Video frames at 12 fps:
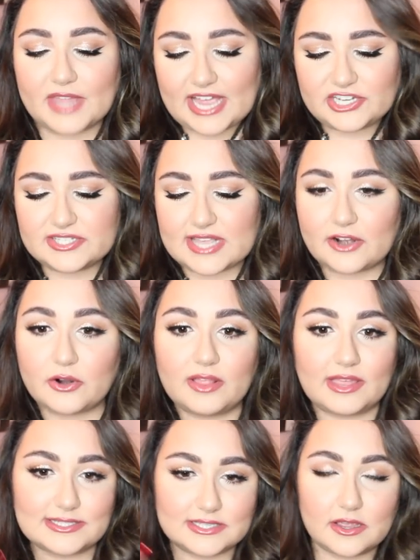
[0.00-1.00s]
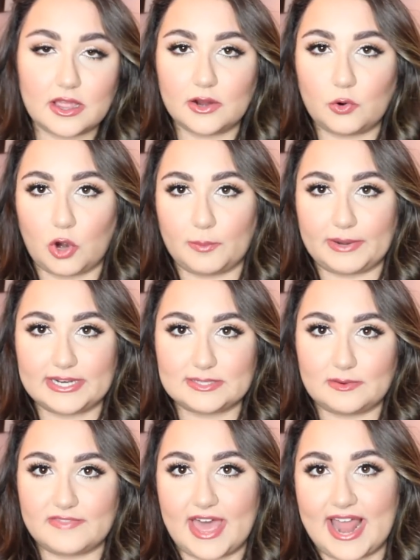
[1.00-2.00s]
I don't know, I like to incorporate
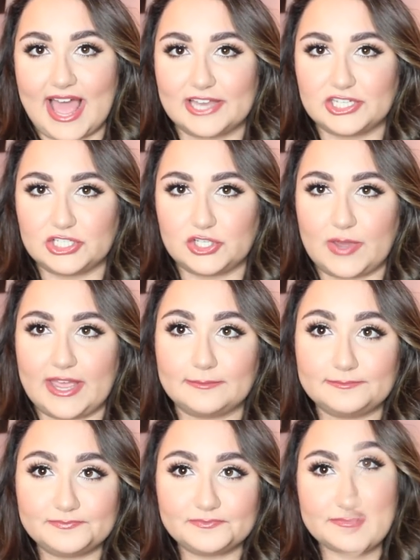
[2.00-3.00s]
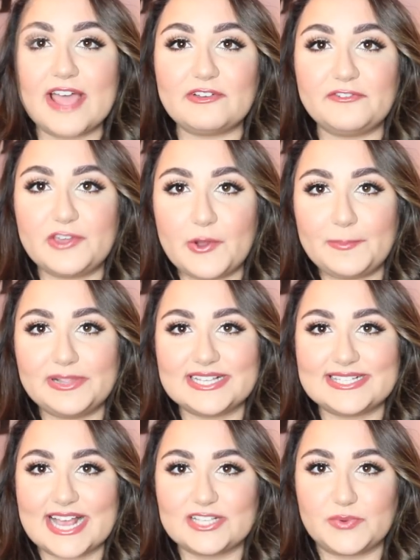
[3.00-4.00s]
some of that edge into it. So I have a few
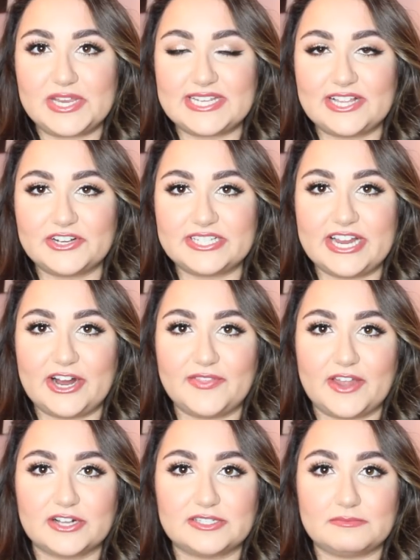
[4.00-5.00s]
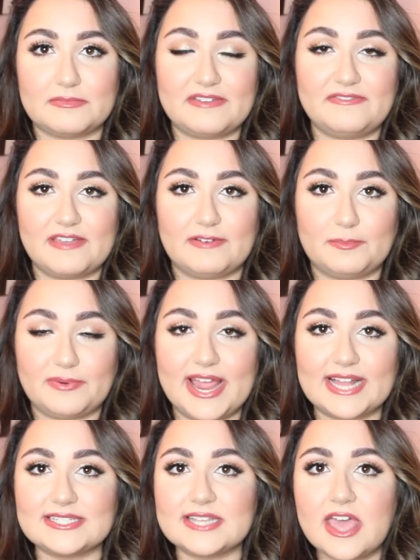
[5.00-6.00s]
plus size retailers here that are some of my favorite
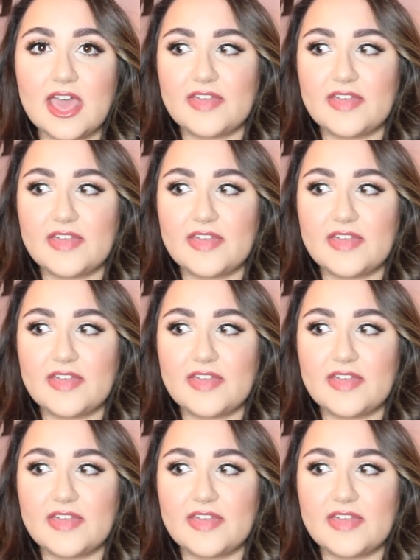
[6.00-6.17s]
brands.